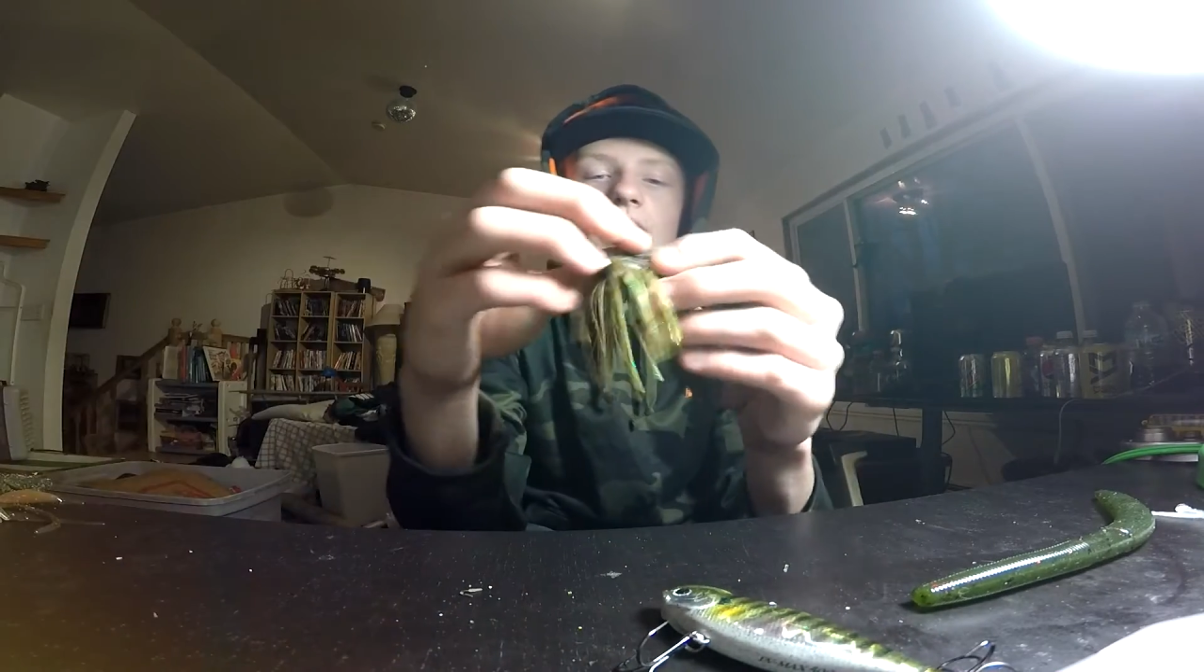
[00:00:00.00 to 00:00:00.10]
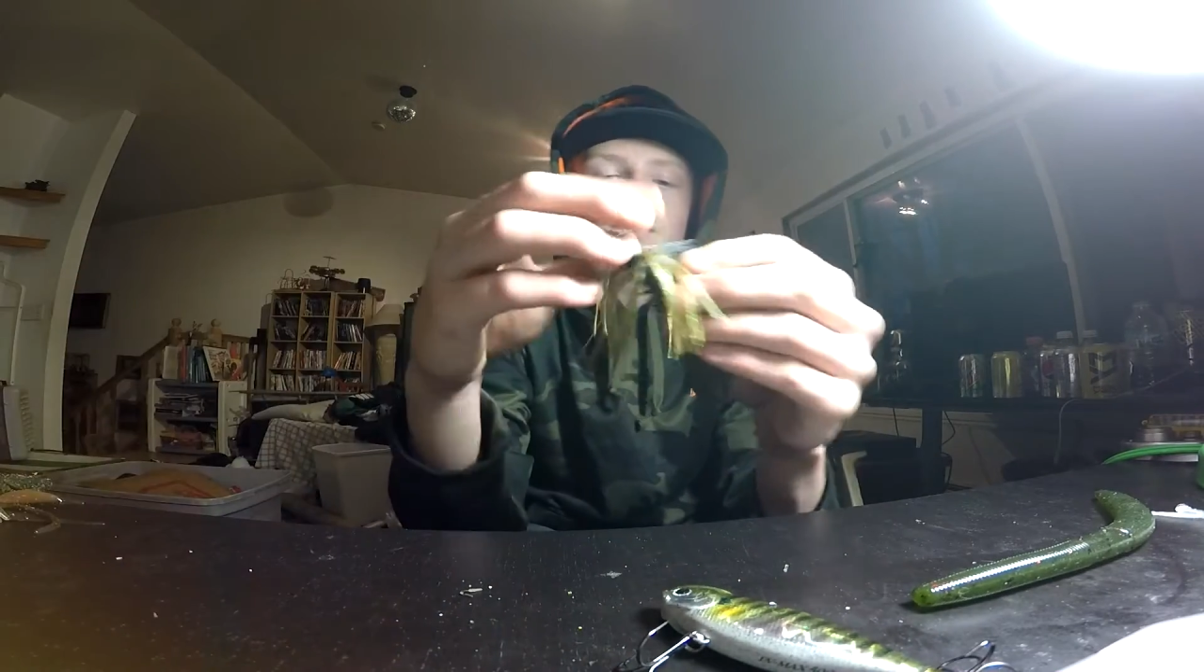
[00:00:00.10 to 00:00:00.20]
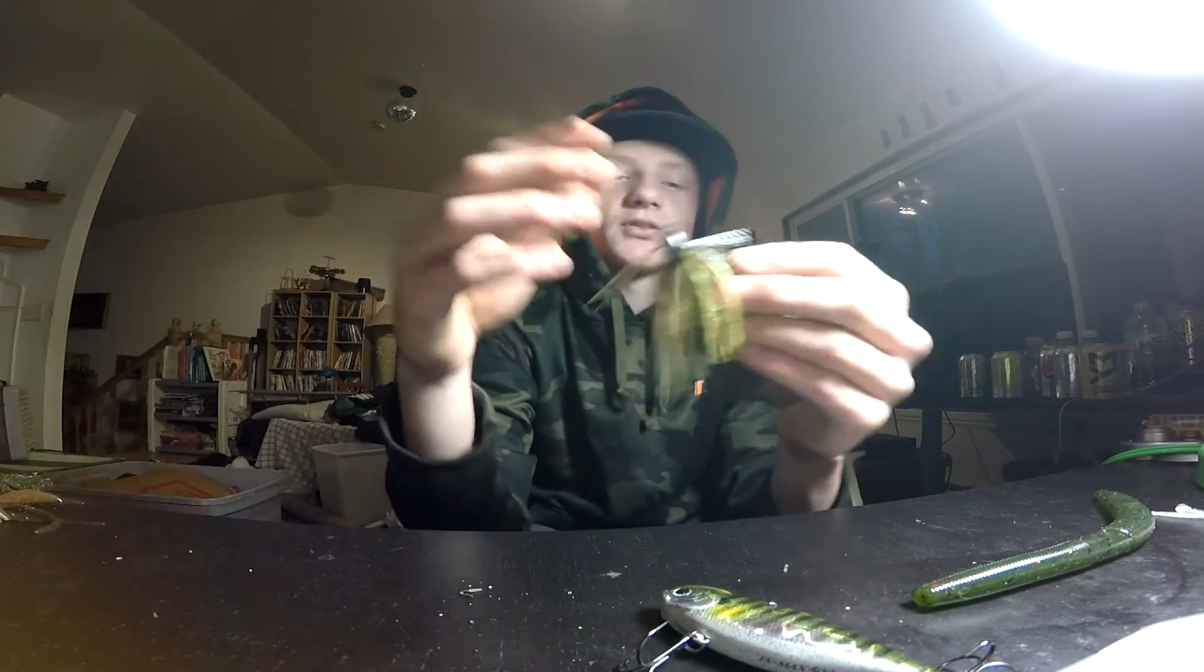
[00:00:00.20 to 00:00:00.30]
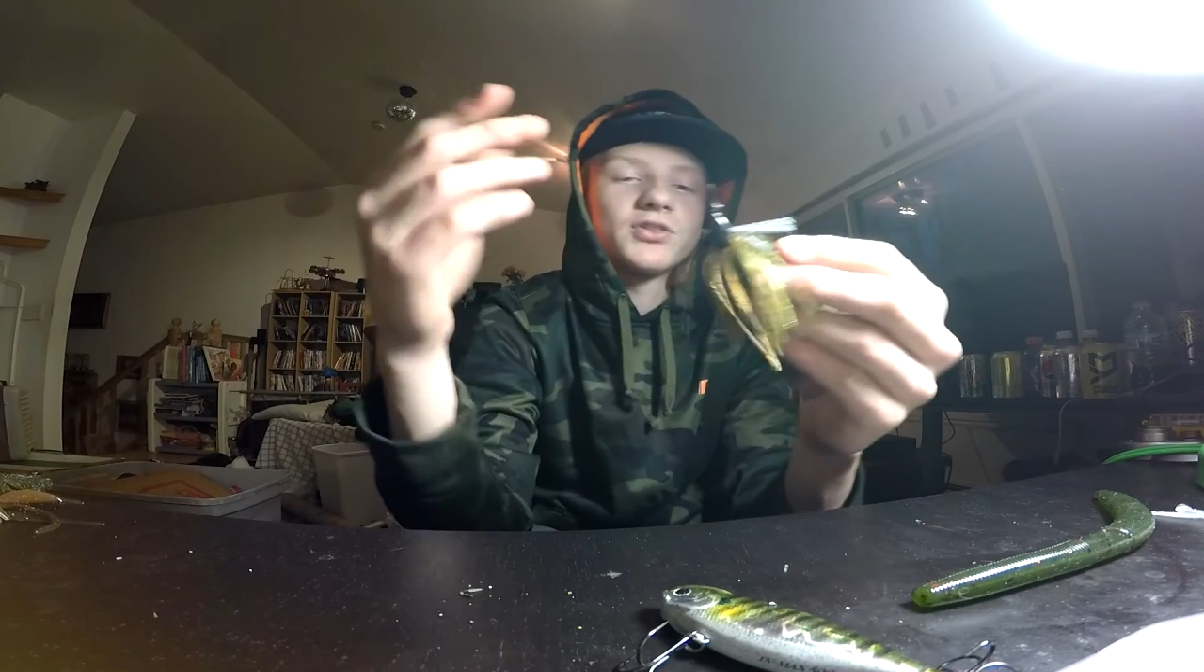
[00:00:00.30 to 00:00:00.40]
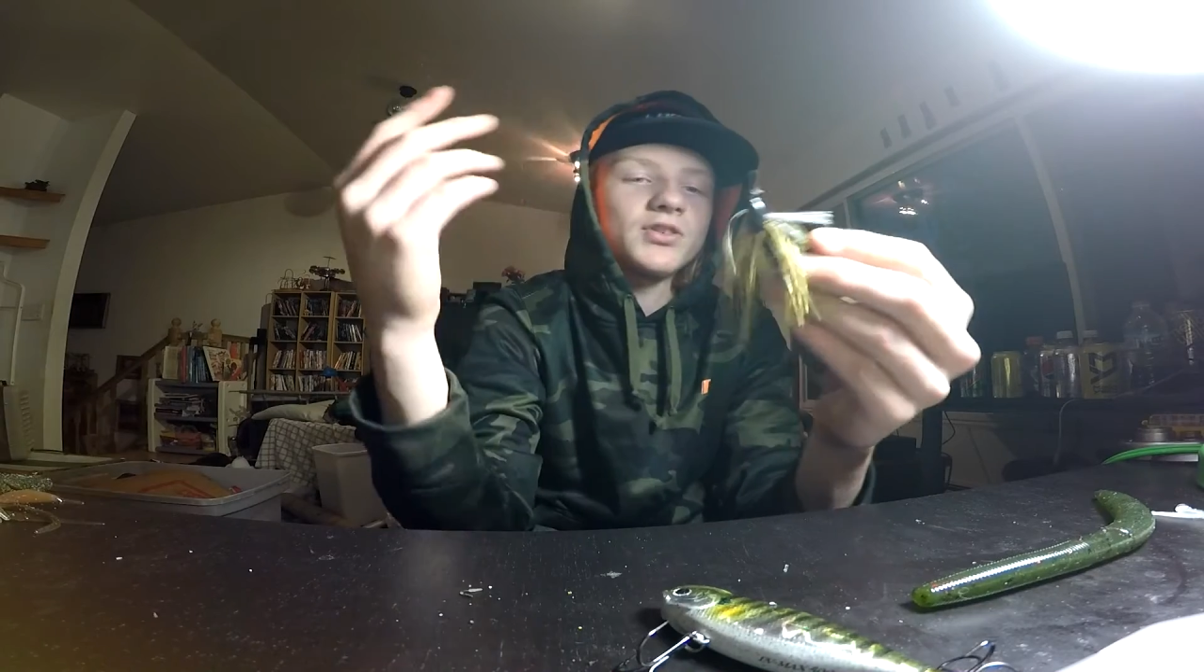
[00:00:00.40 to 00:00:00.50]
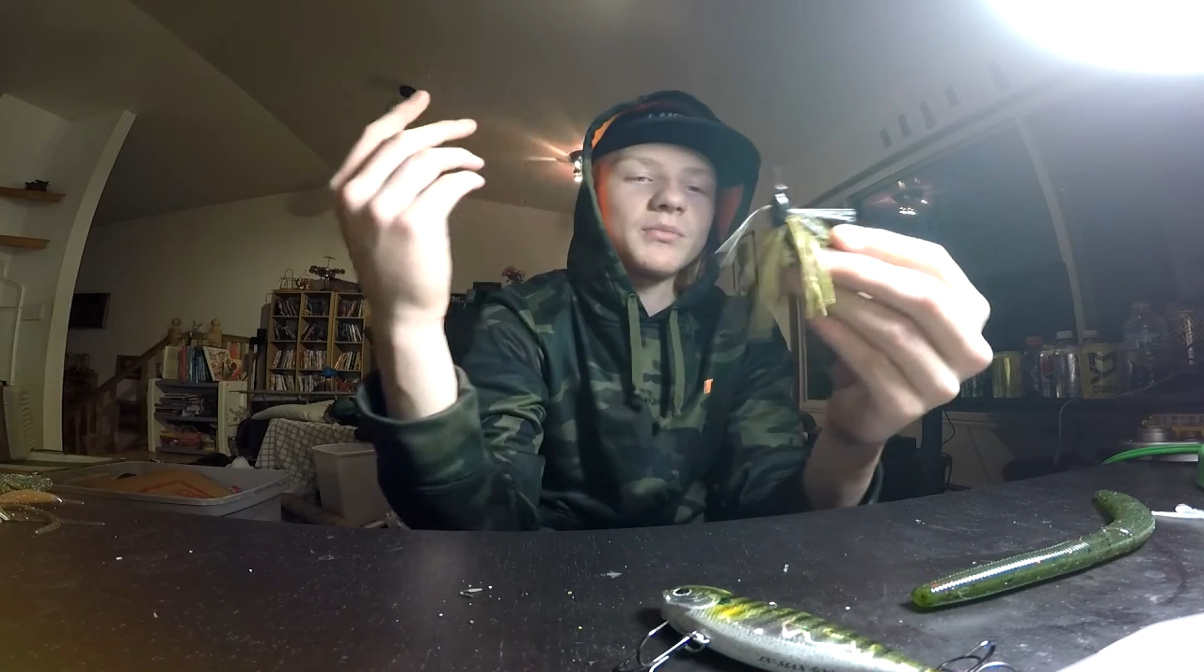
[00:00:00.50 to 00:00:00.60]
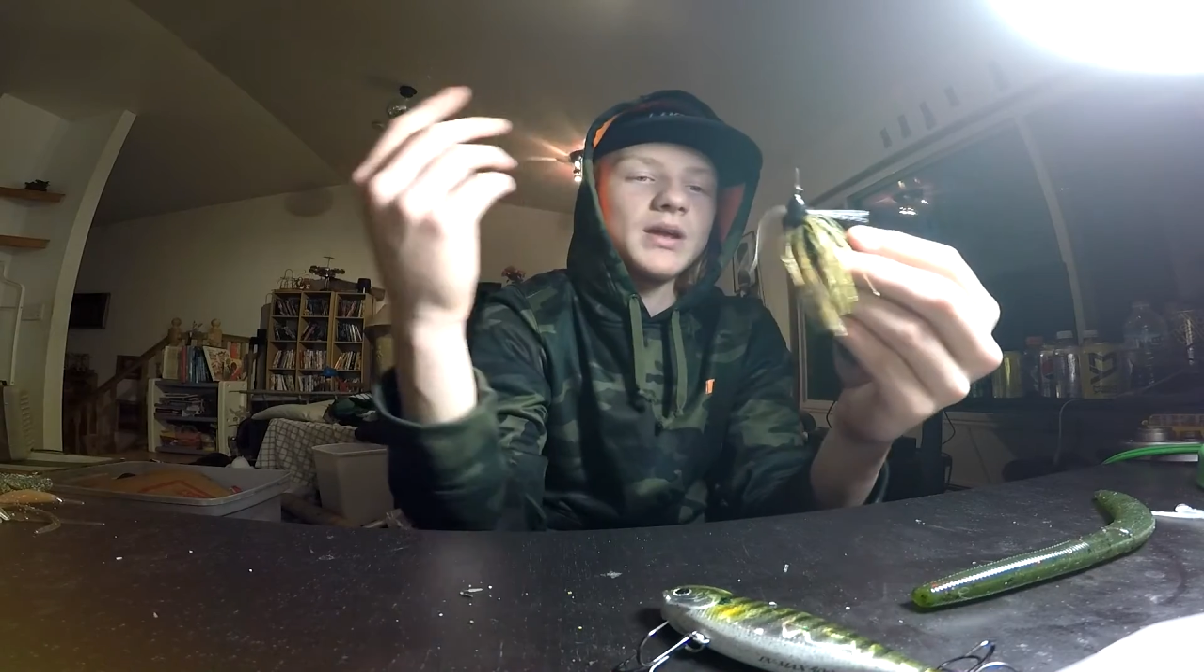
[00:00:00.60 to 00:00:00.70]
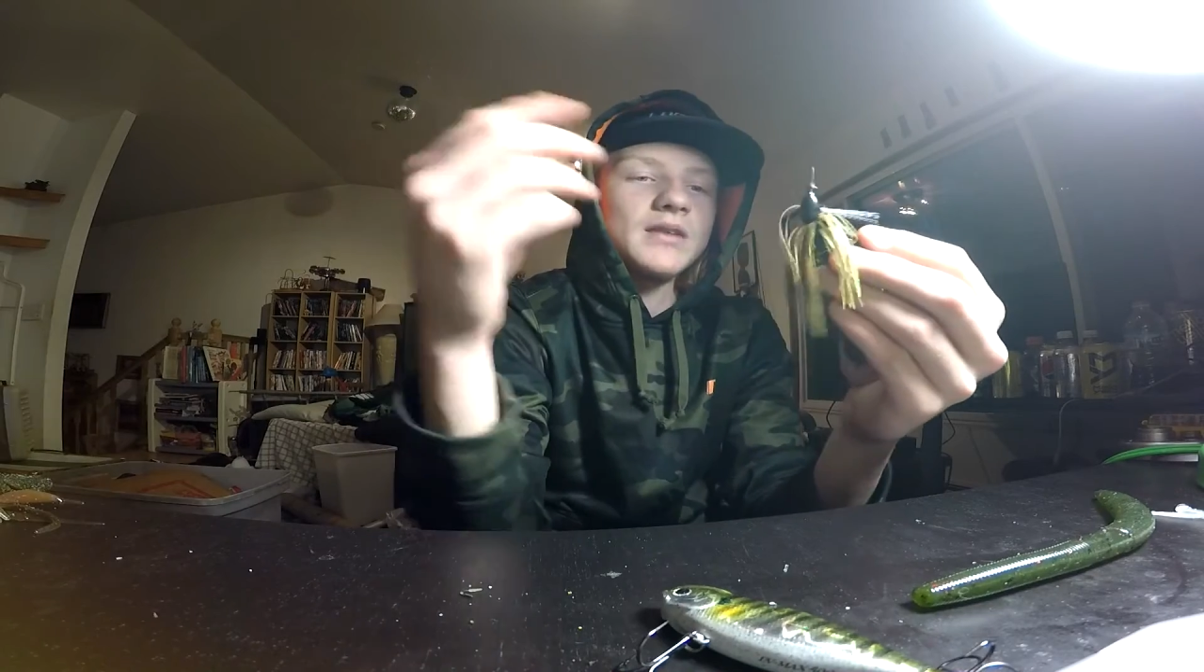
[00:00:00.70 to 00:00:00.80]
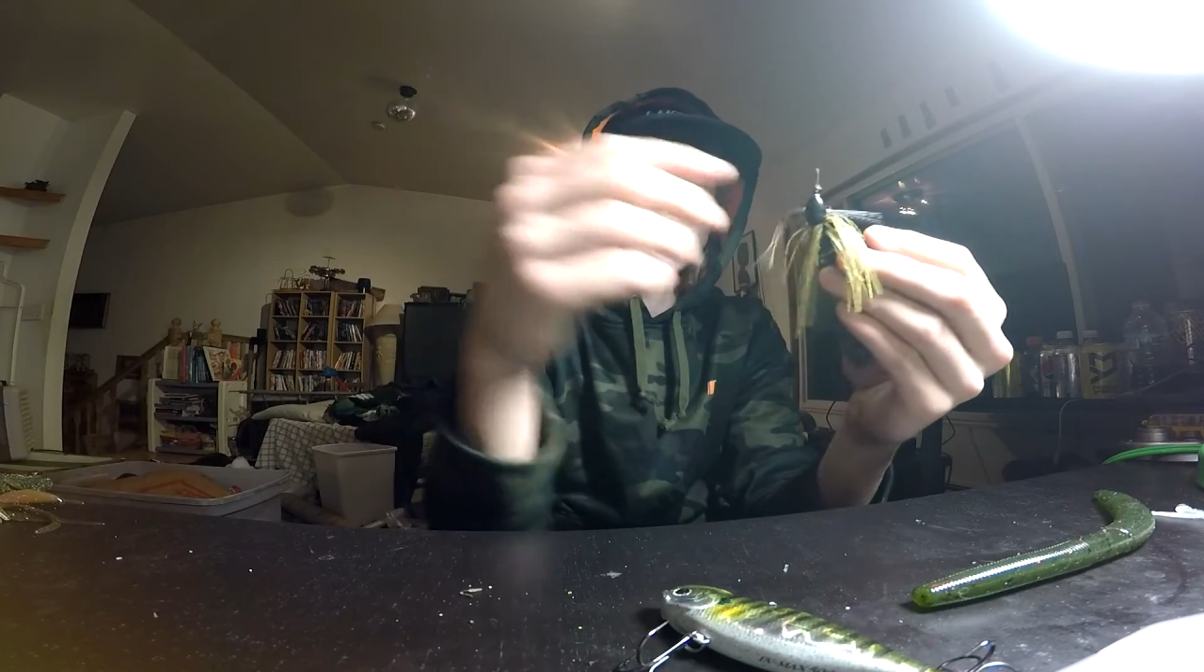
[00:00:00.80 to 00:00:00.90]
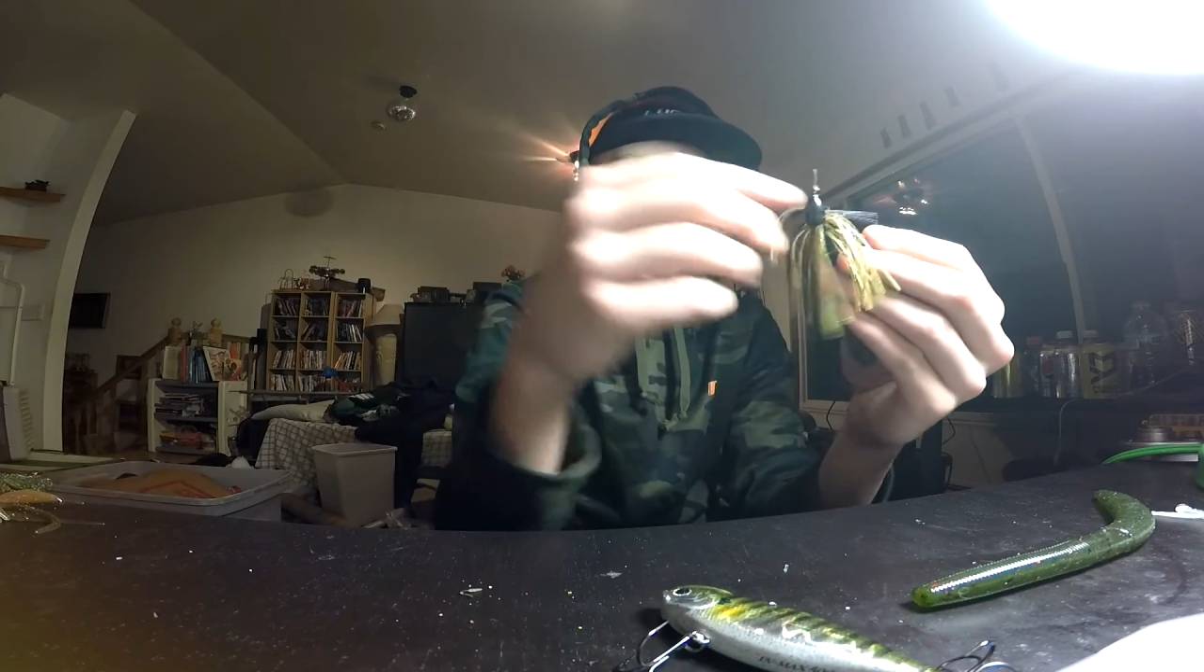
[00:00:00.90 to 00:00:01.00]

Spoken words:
have is just a bait that I